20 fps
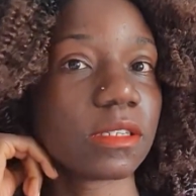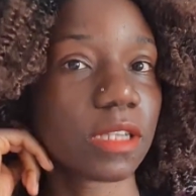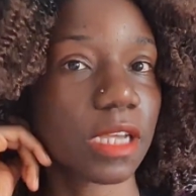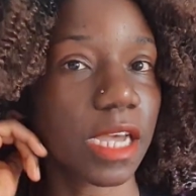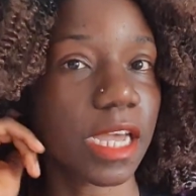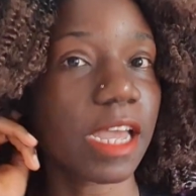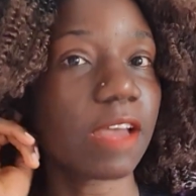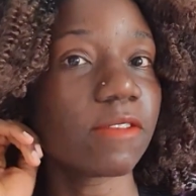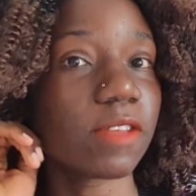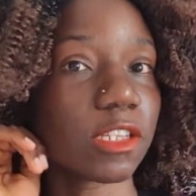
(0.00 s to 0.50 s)
I
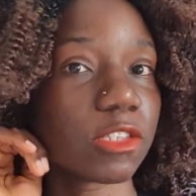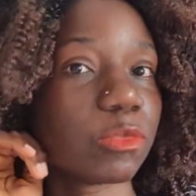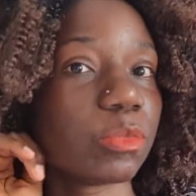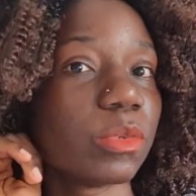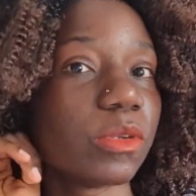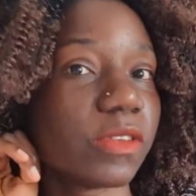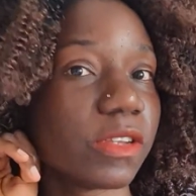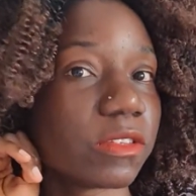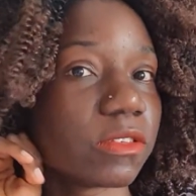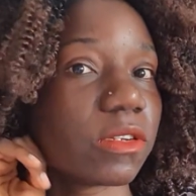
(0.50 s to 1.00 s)
have
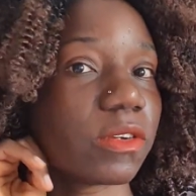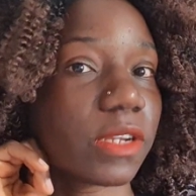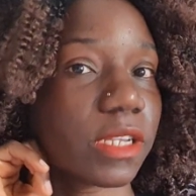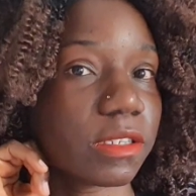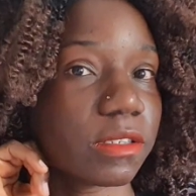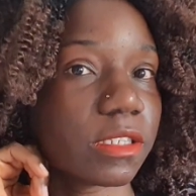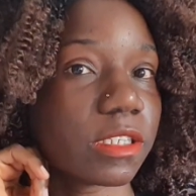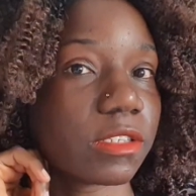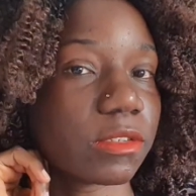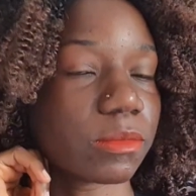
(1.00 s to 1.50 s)
experienced
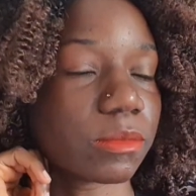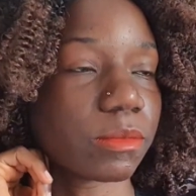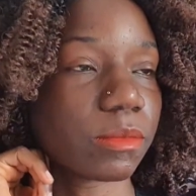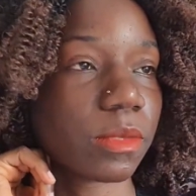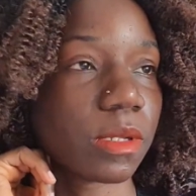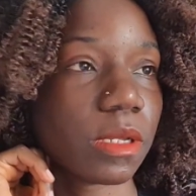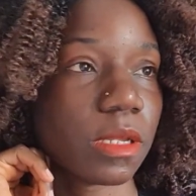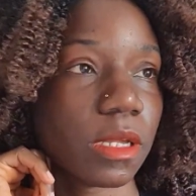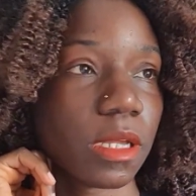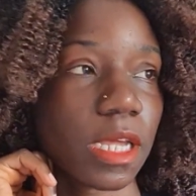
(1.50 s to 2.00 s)
racism
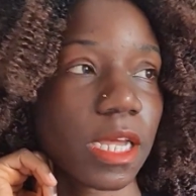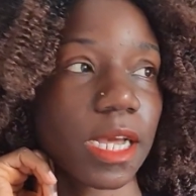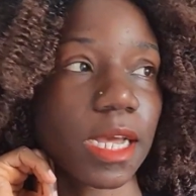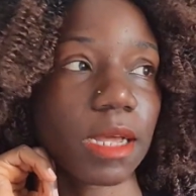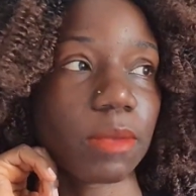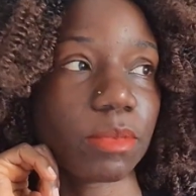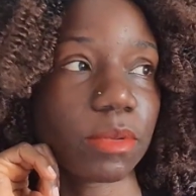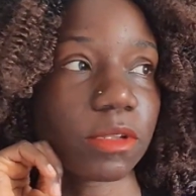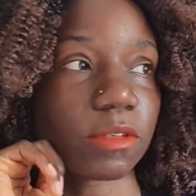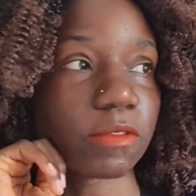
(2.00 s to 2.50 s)
a
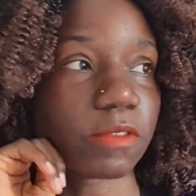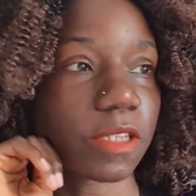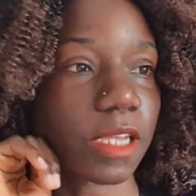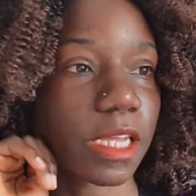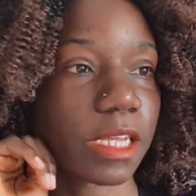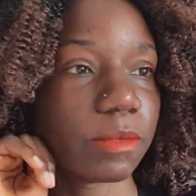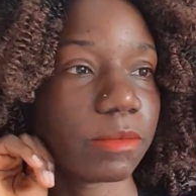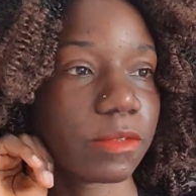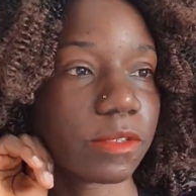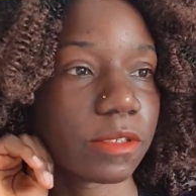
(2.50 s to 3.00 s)
couple of
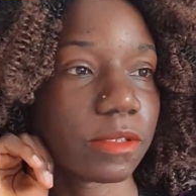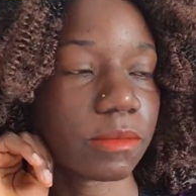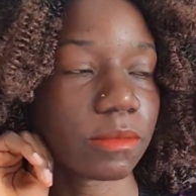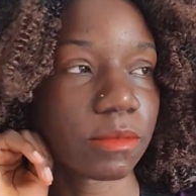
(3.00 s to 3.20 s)
times,